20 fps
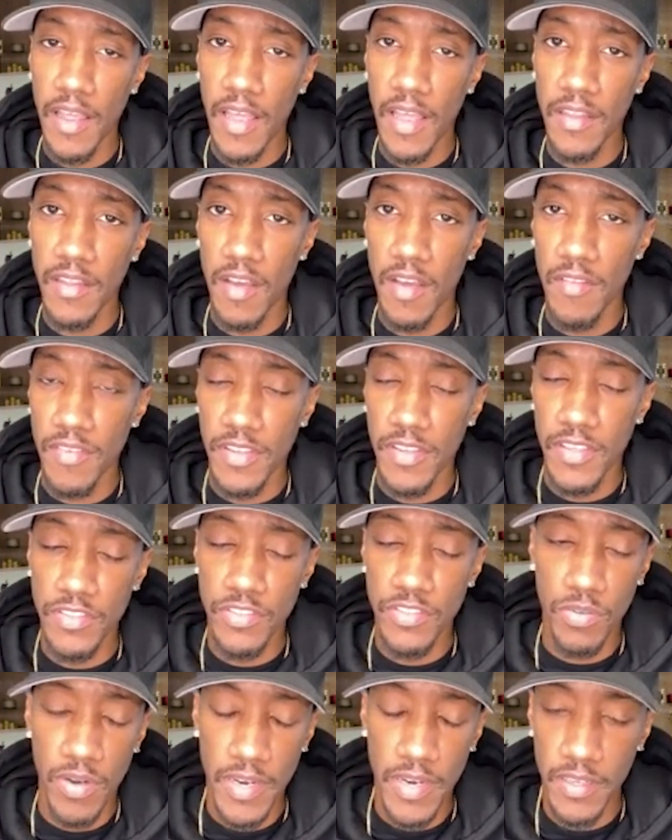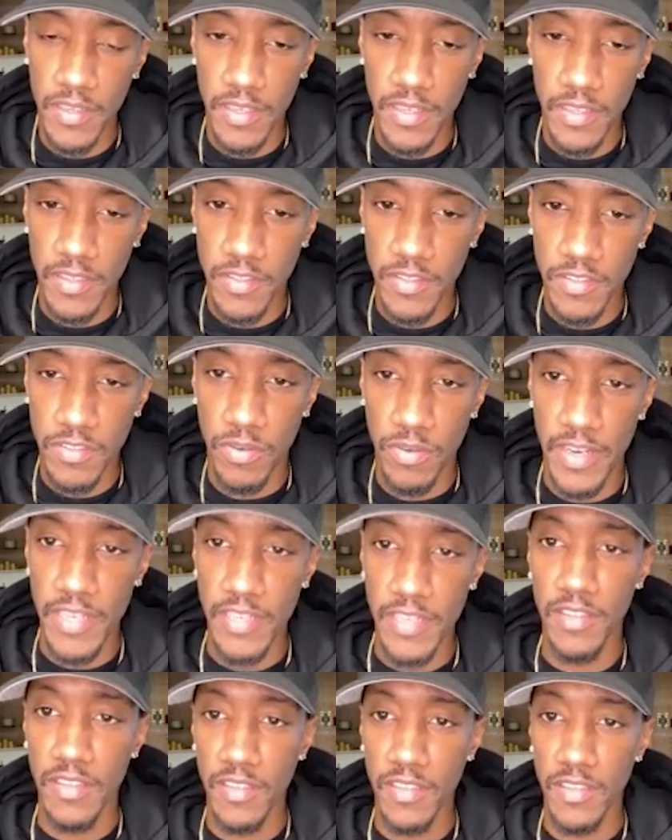love it. It's great. It's
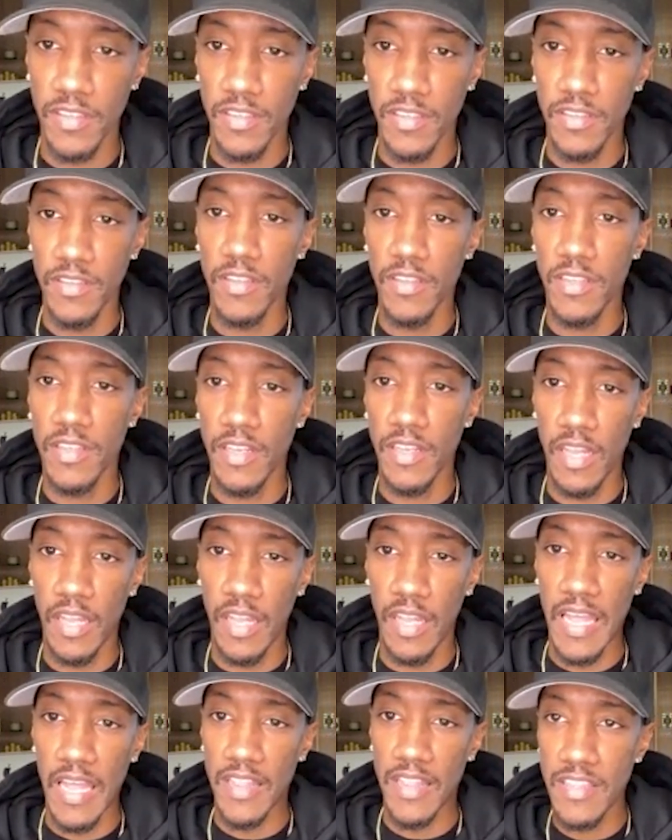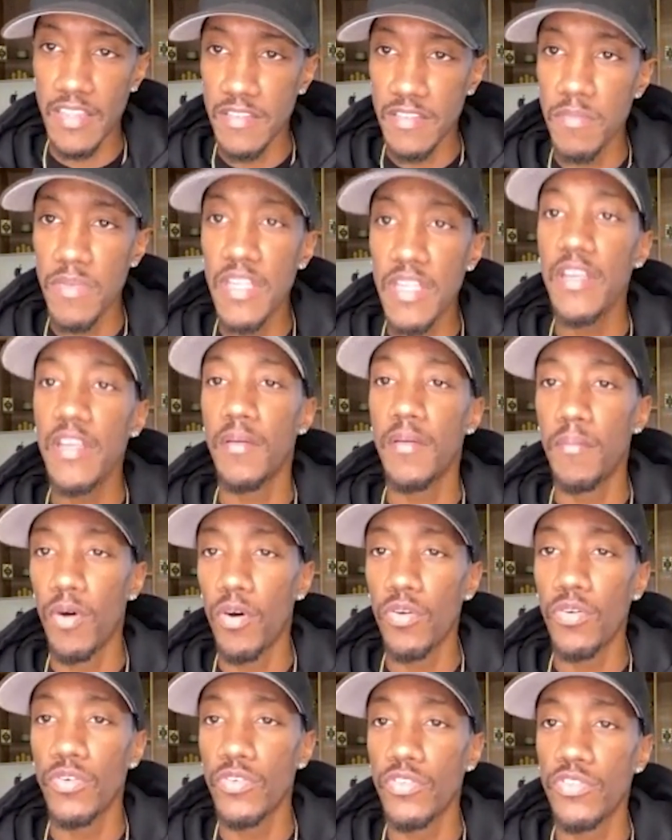great to get a lot of these media
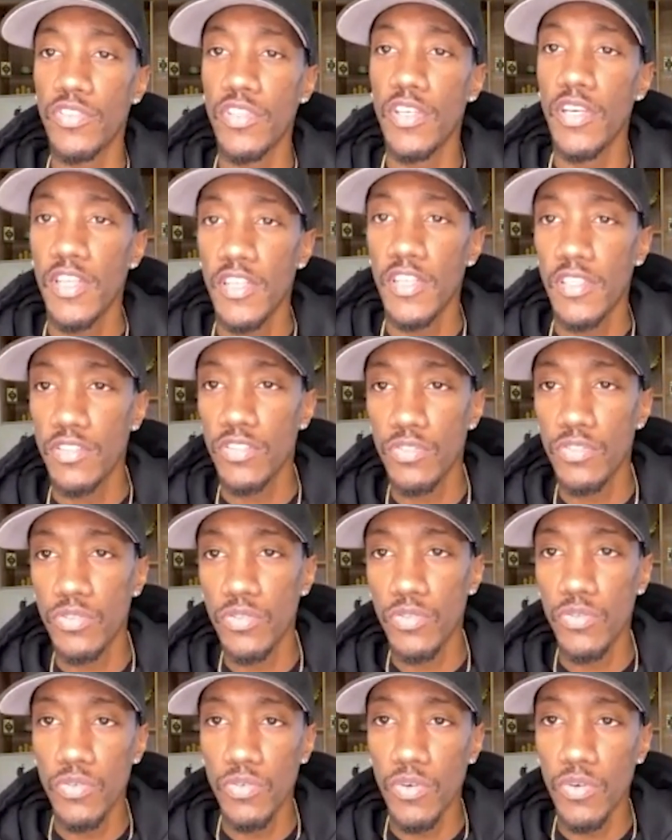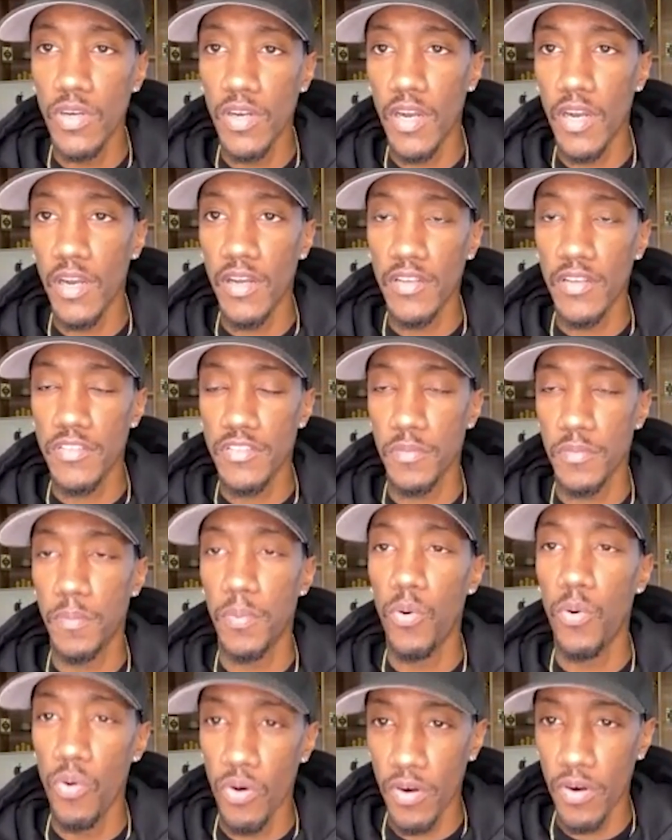moguls to
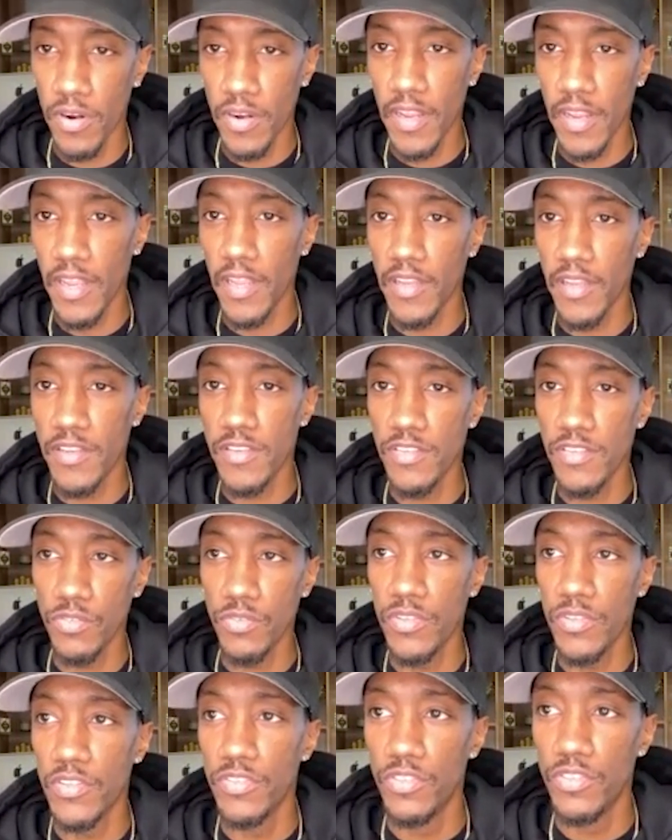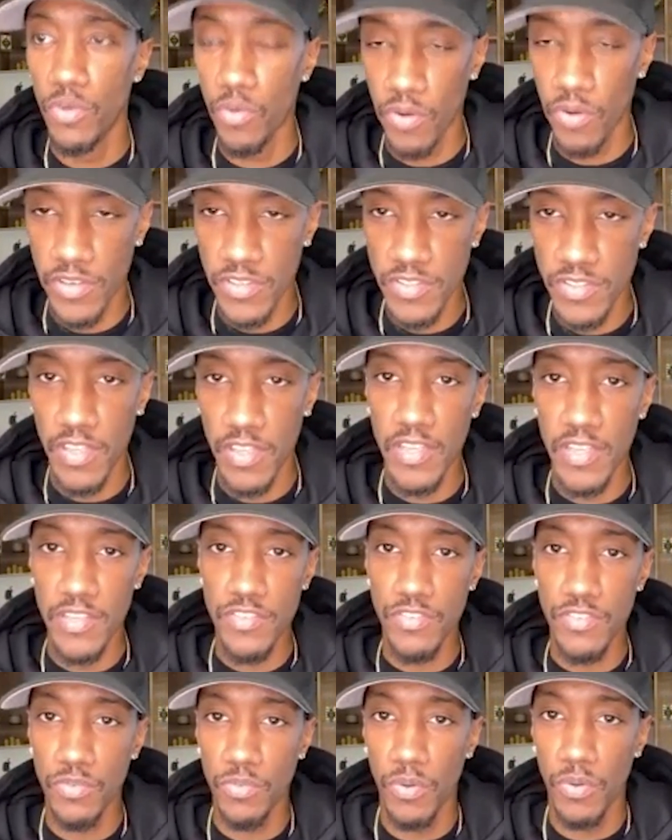support and to endorse and
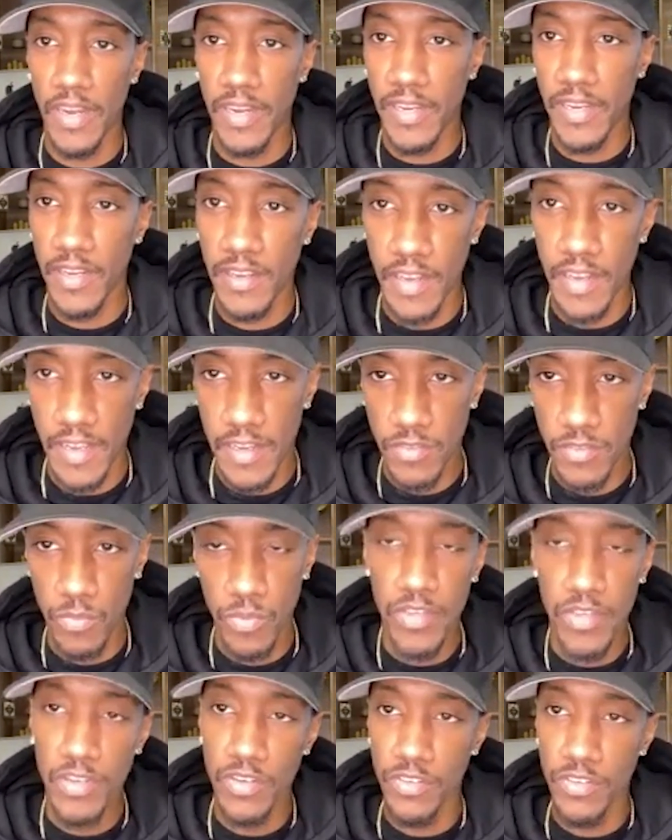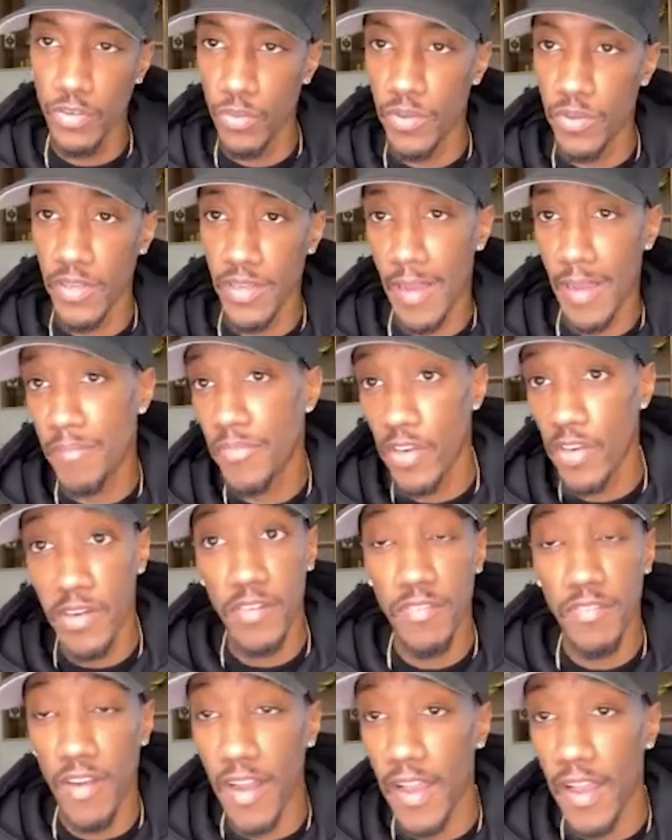to recognize what you're doing. I'm
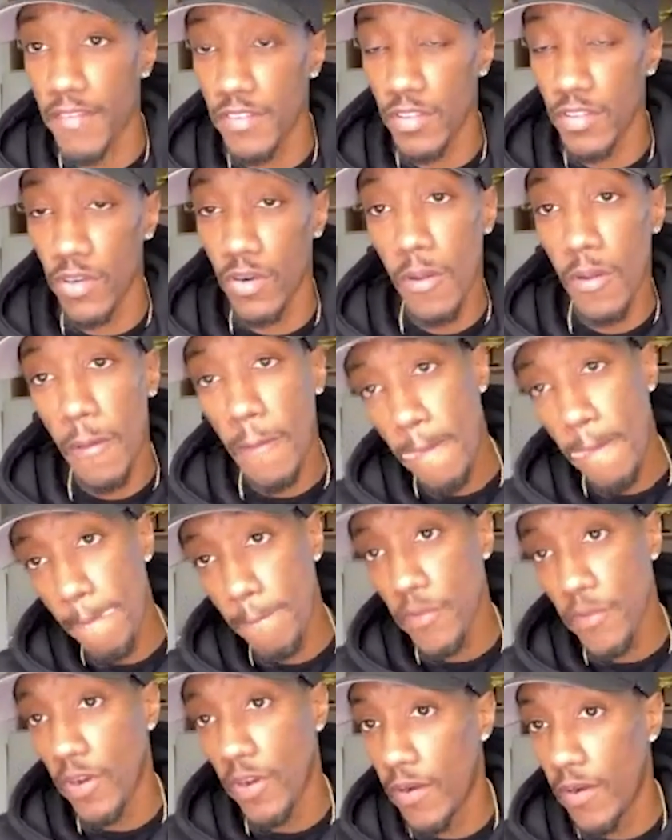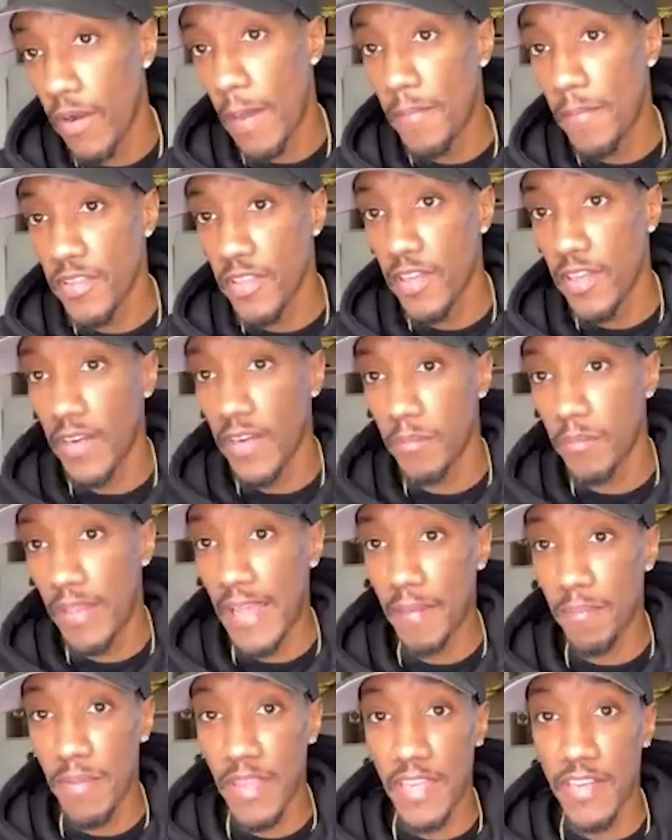35, so I'm a young
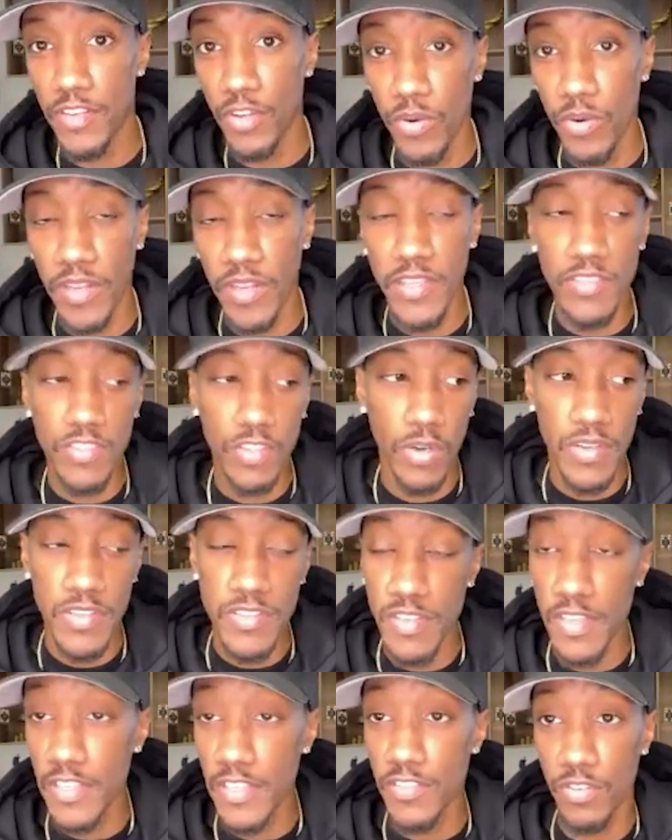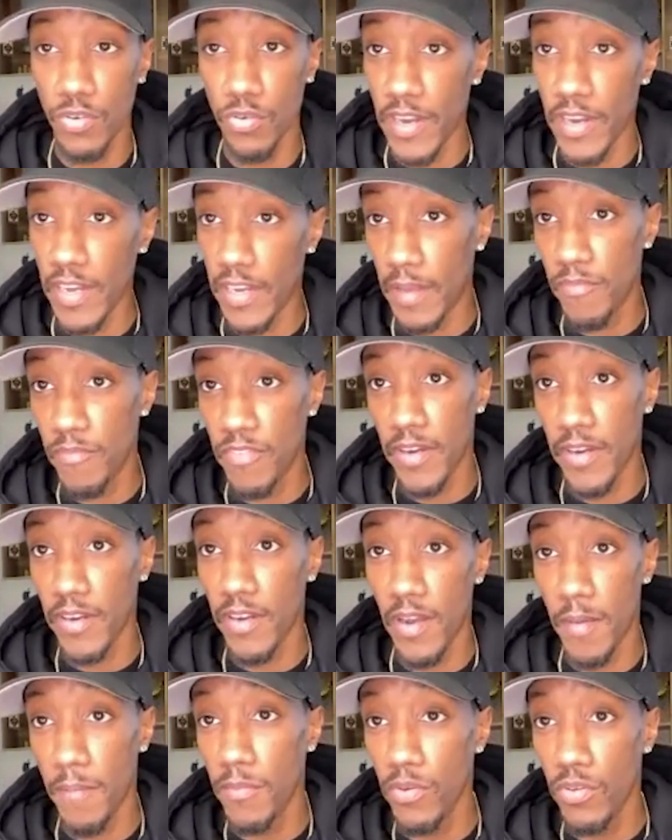Black man doing it. So it's great. I'm very
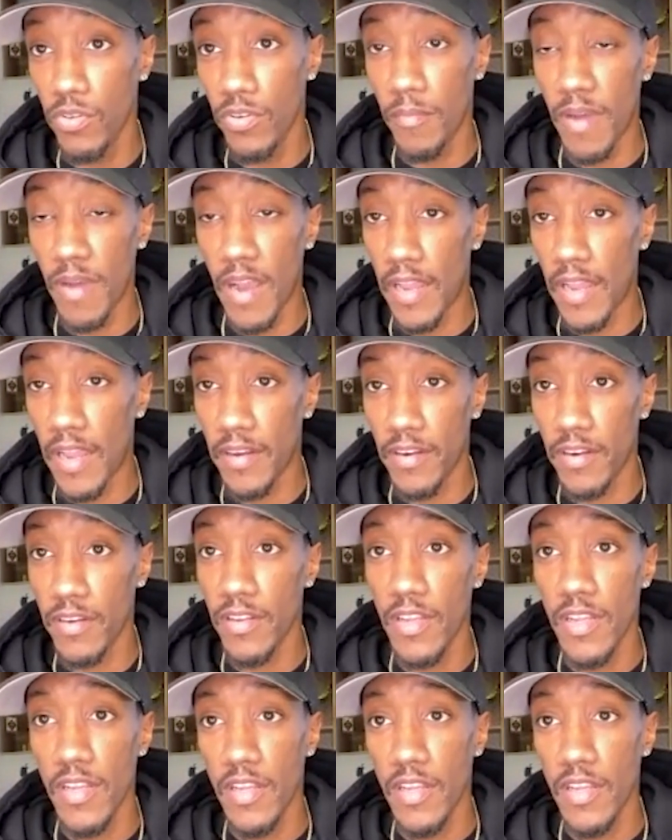humbled. I'm honored.